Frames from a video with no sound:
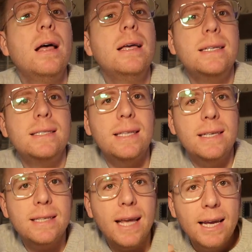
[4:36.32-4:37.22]
is
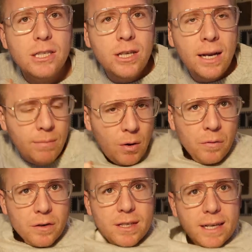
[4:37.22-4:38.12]
this H&M
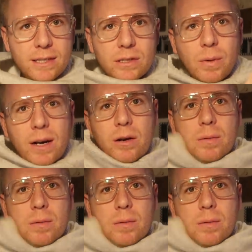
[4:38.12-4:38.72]
oversized sweater,